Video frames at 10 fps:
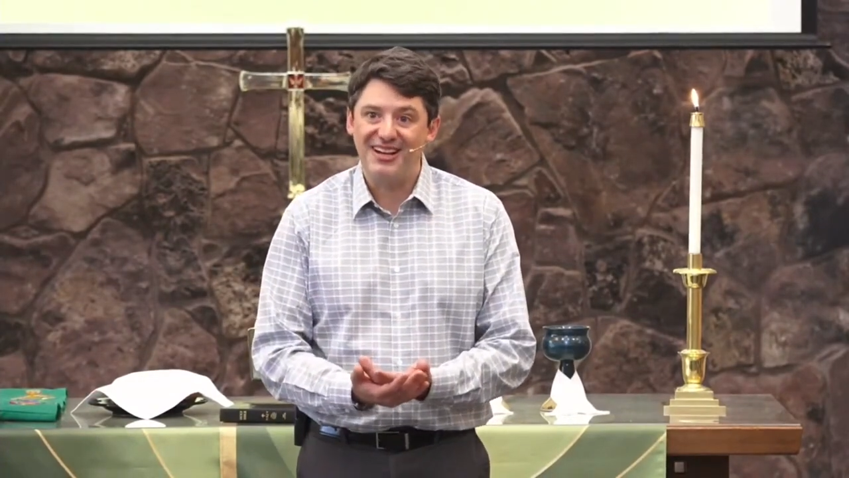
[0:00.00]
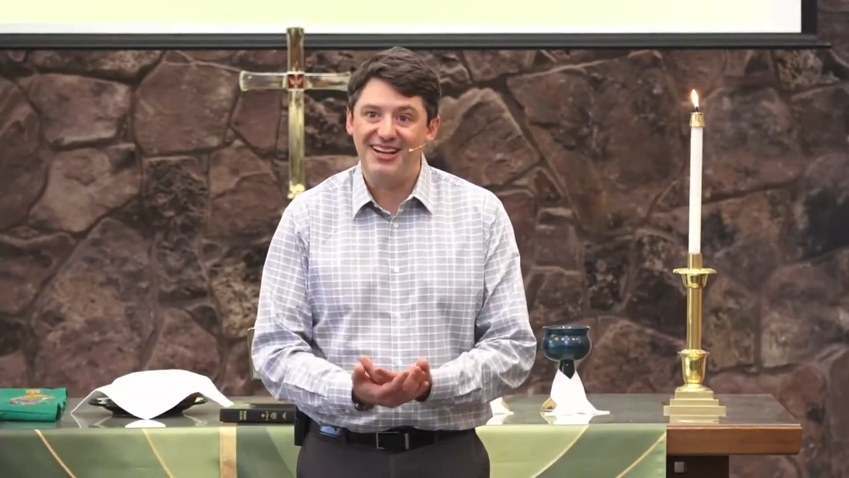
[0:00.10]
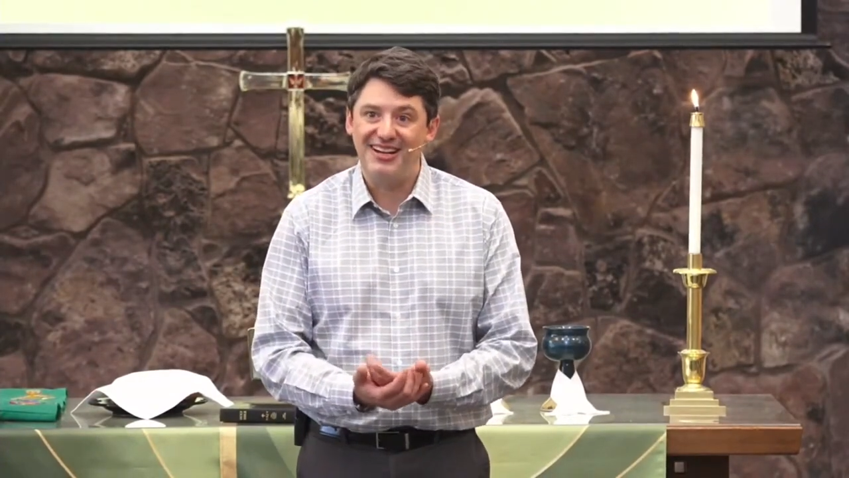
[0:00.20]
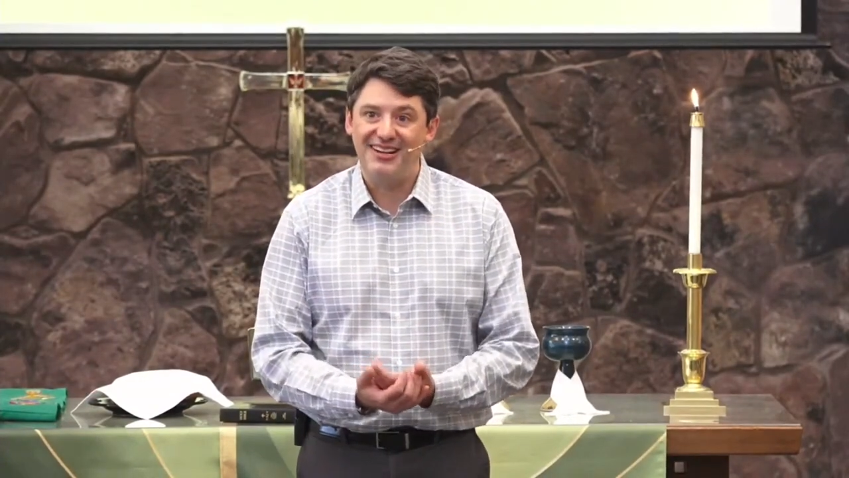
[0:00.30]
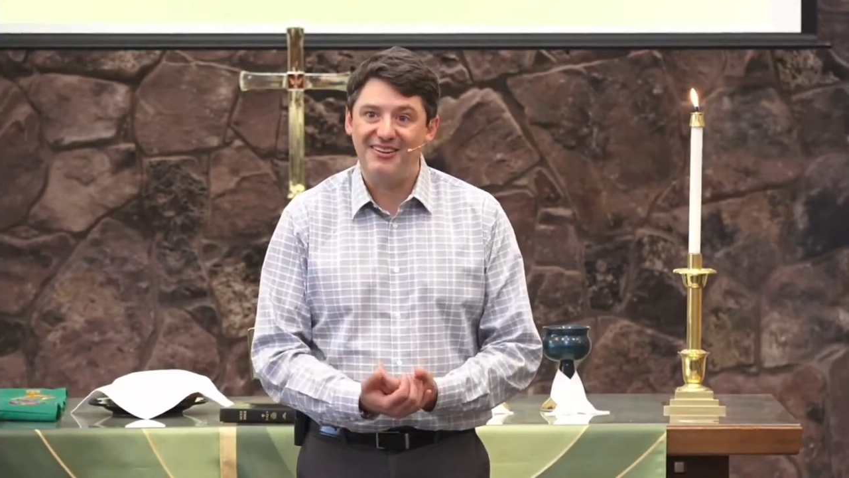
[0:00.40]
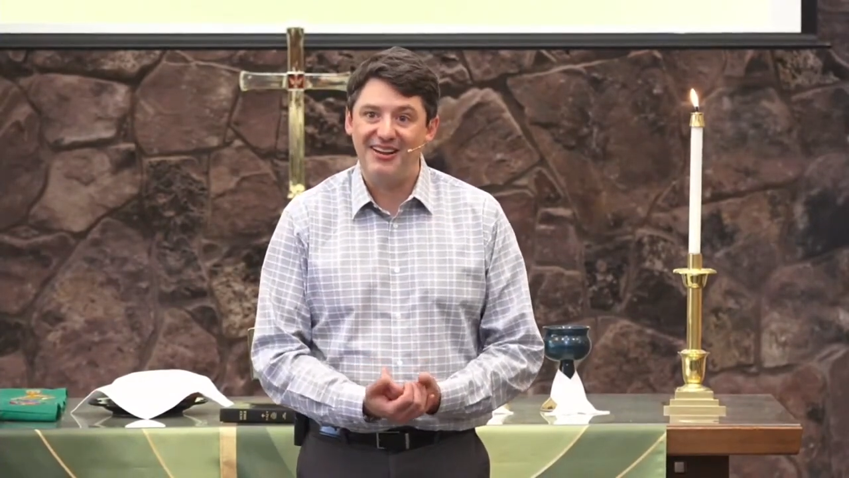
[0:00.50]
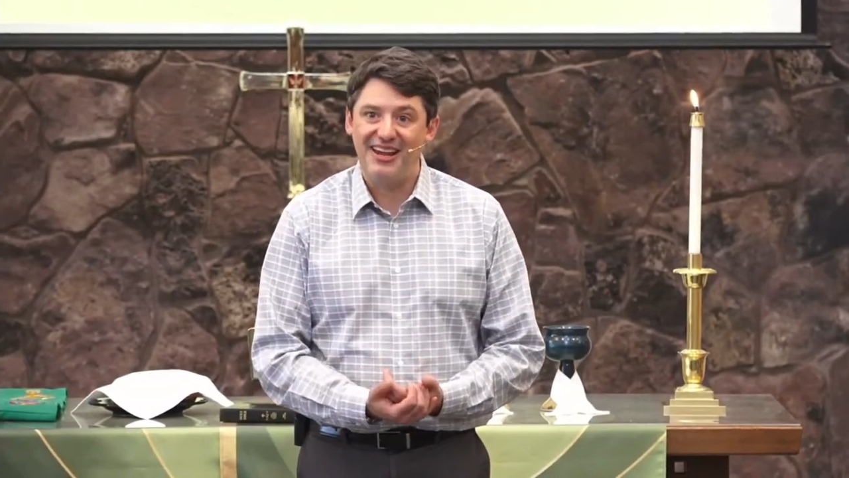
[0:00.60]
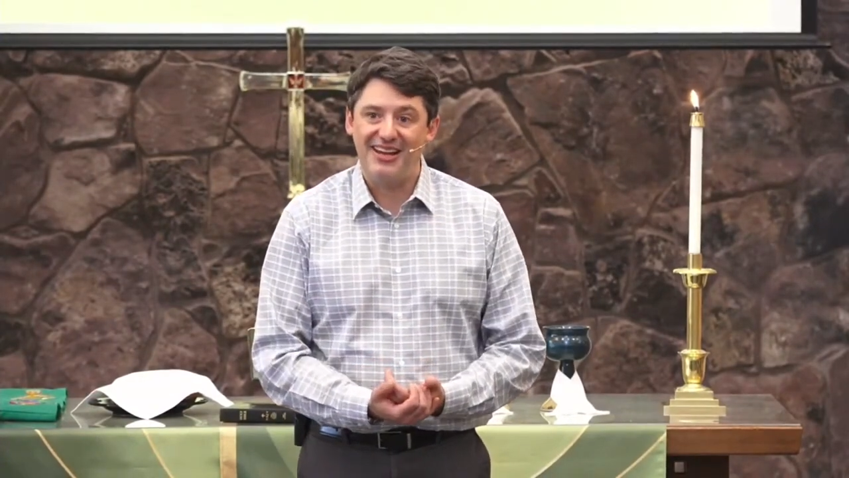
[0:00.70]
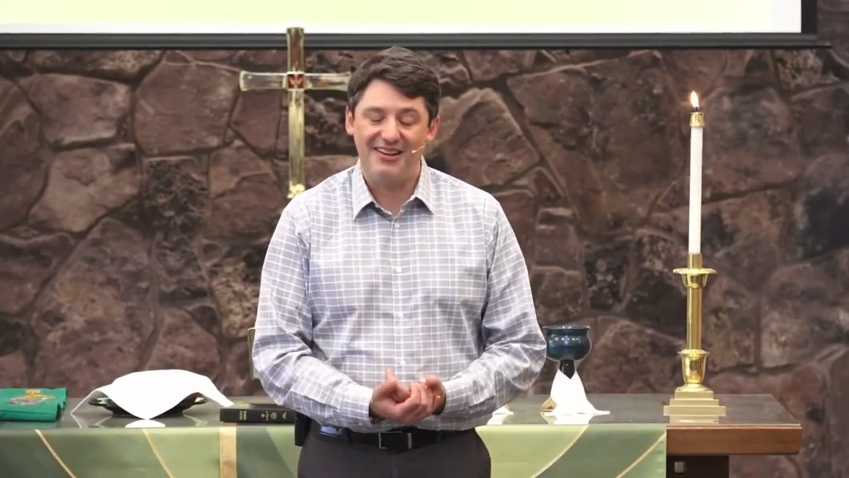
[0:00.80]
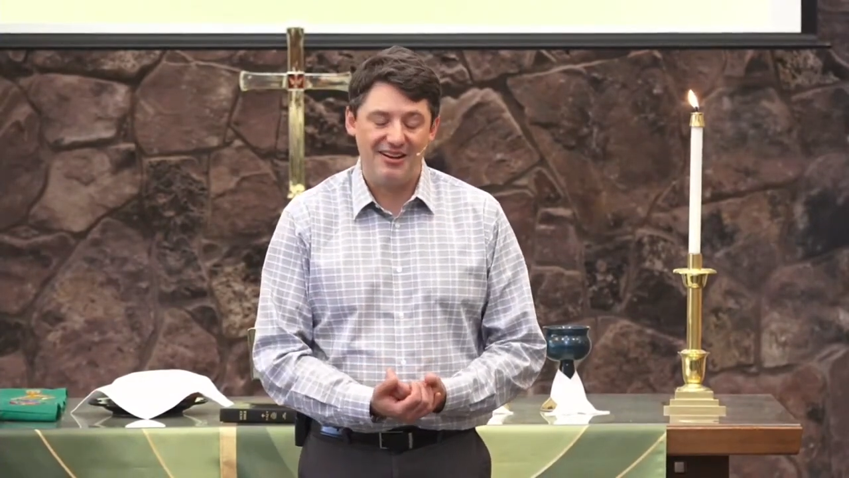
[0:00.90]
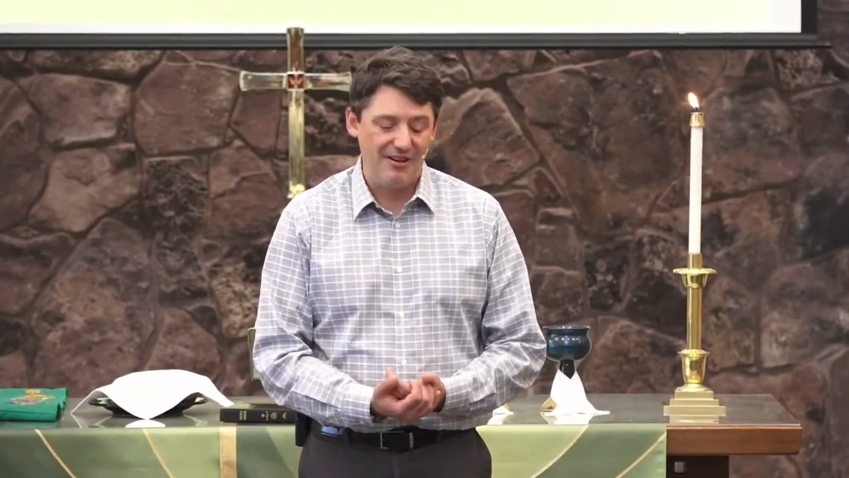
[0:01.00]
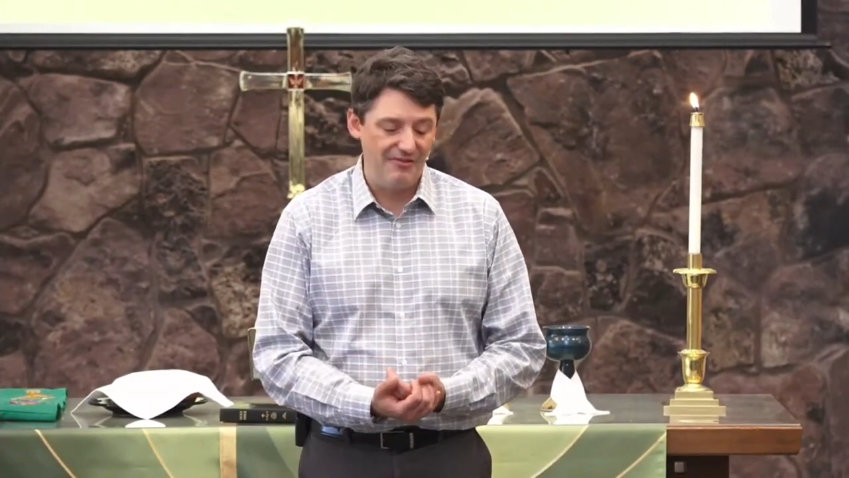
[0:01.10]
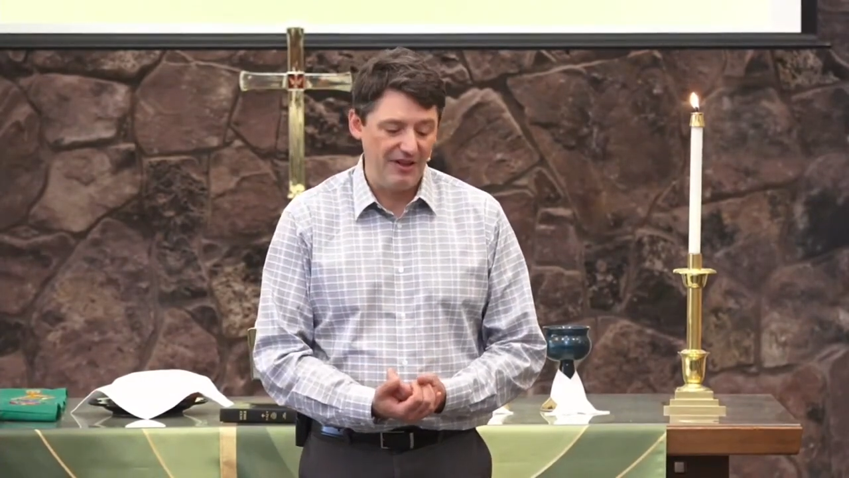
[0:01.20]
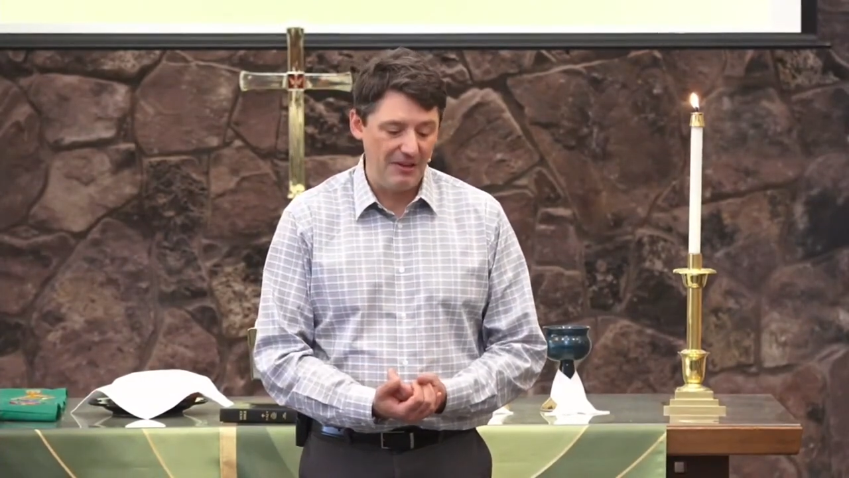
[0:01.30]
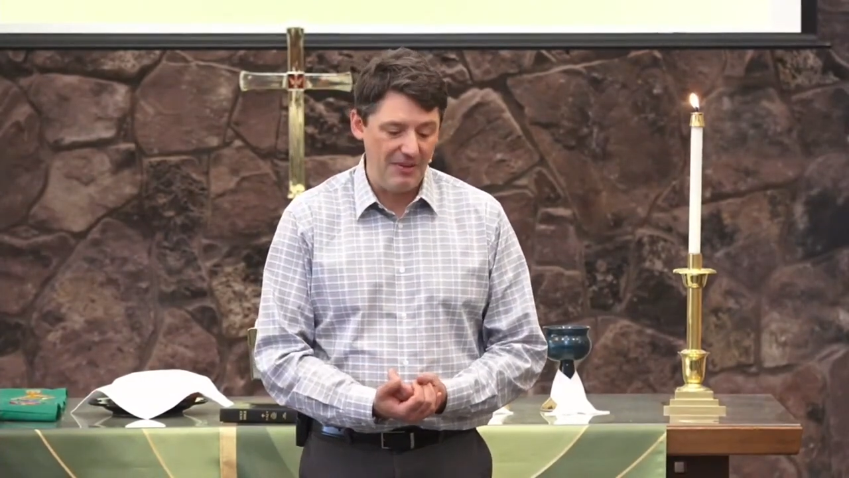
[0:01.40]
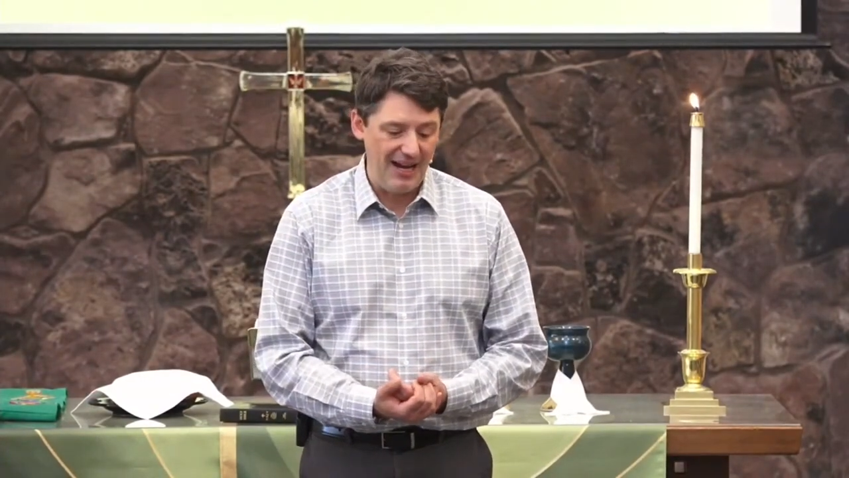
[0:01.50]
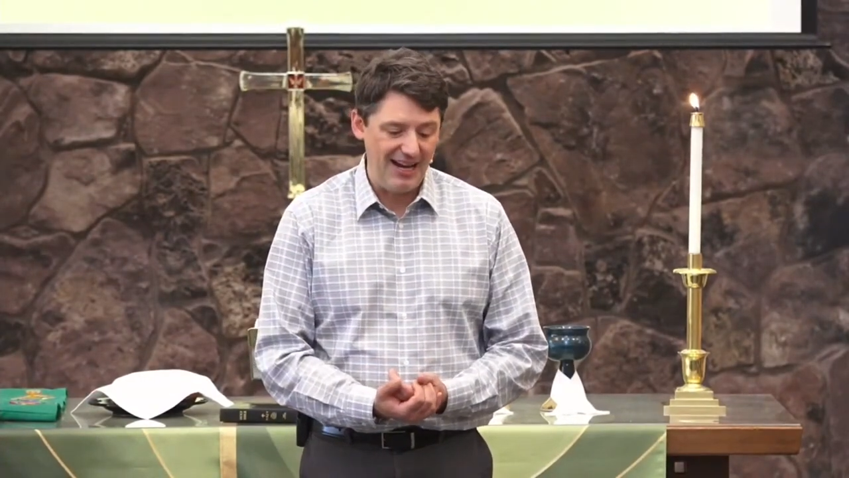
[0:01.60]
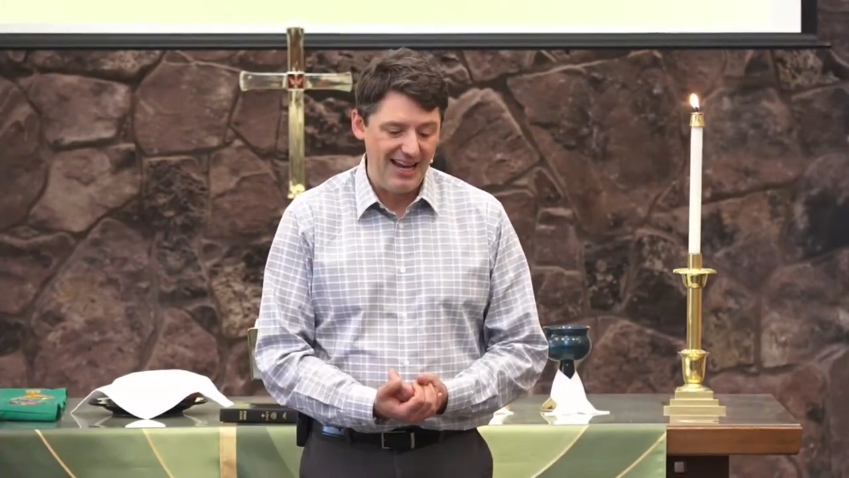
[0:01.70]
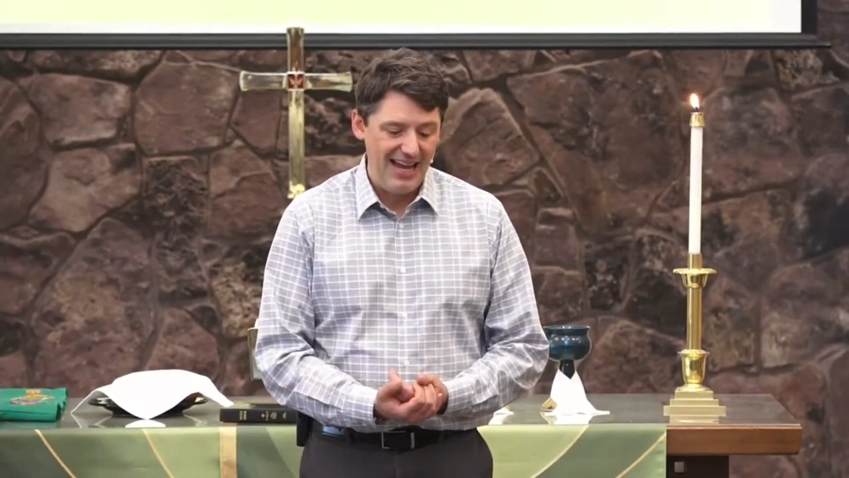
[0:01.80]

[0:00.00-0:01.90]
in Philippi.